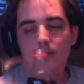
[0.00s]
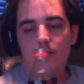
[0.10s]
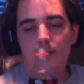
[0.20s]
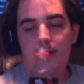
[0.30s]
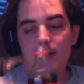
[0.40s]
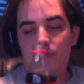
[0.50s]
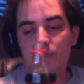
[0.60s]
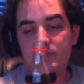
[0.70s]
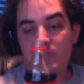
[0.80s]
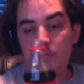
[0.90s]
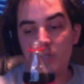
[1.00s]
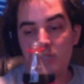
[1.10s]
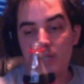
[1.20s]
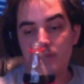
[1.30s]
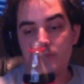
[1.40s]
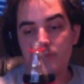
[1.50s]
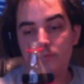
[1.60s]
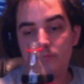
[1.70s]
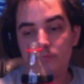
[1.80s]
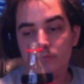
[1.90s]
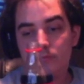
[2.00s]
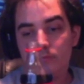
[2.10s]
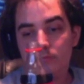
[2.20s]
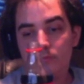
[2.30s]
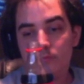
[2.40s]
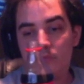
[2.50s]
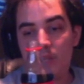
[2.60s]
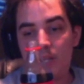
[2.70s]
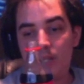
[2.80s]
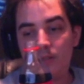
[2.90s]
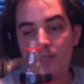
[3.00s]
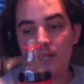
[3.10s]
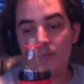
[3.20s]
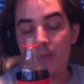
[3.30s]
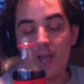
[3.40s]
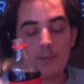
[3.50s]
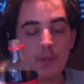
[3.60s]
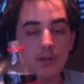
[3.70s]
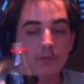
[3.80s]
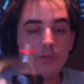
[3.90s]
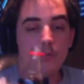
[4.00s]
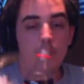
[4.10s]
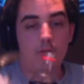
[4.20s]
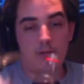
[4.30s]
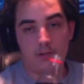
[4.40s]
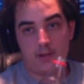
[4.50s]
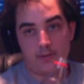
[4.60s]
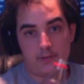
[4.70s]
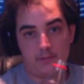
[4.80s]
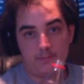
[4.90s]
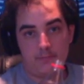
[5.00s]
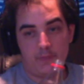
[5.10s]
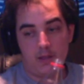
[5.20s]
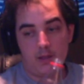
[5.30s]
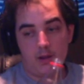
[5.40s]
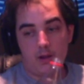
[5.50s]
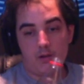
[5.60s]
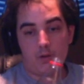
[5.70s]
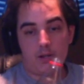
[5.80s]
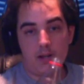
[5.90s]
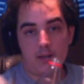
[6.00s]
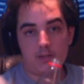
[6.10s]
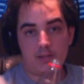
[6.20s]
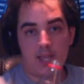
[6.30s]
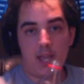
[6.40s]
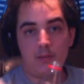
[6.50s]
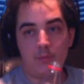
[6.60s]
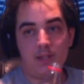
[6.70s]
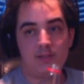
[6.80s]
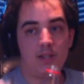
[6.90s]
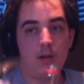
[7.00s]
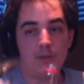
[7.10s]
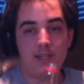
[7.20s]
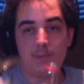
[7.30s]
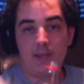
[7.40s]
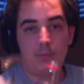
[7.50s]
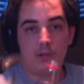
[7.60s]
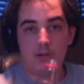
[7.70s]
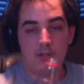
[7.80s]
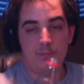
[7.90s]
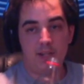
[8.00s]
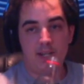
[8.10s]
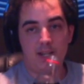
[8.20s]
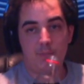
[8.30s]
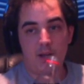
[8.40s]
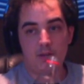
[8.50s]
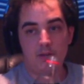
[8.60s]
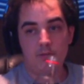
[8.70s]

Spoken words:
I at first gave him a chance. Then he backpedaled to our organizer. Our organizer came to me and said, oh, these people are all complaining about you.